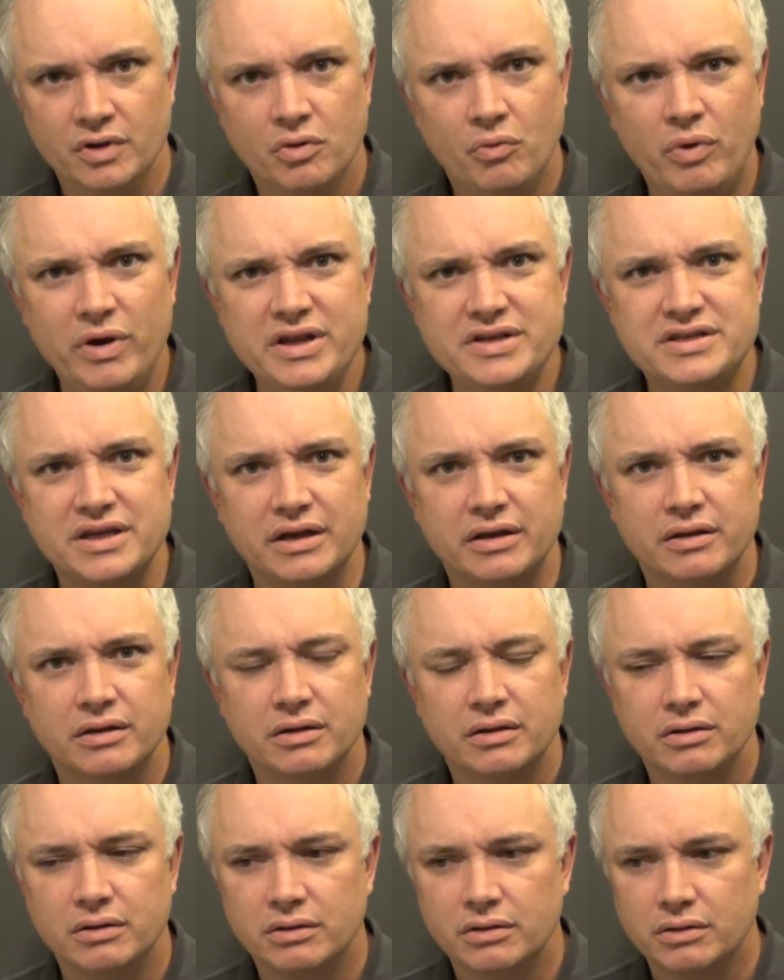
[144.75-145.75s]
"What is it?"
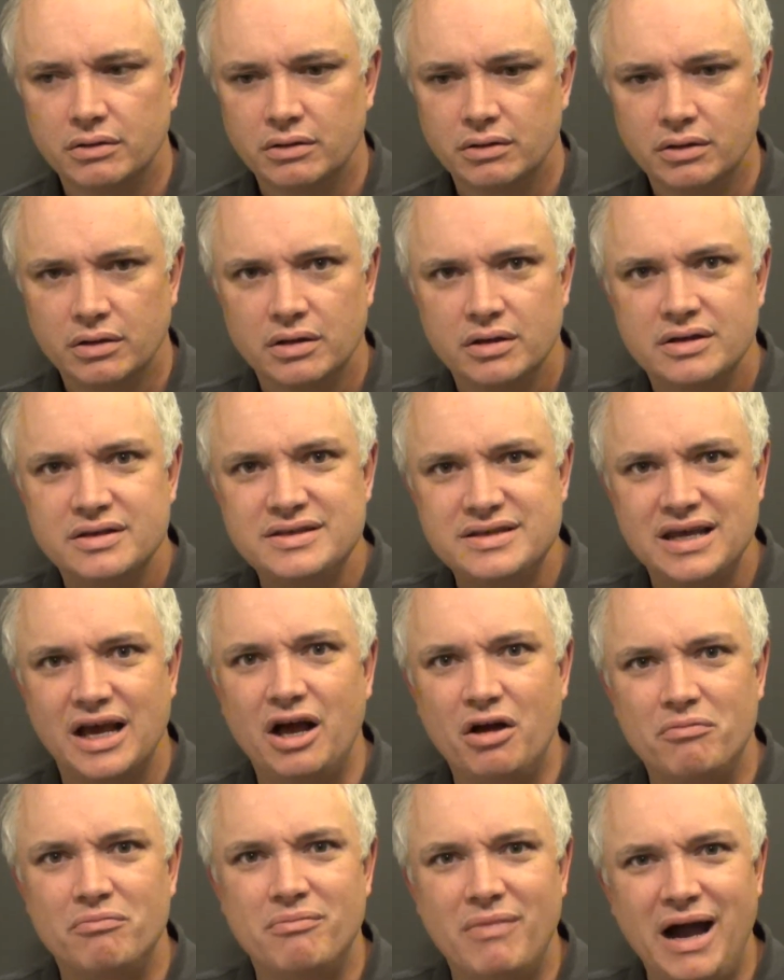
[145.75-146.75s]

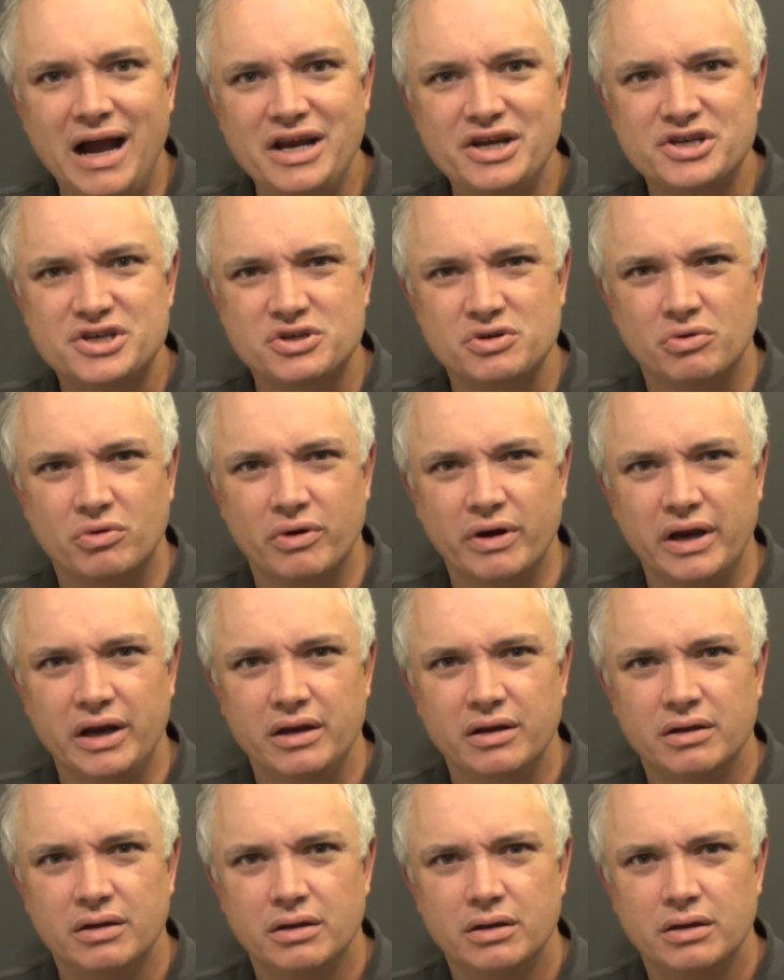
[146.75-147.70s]
"Tell my story.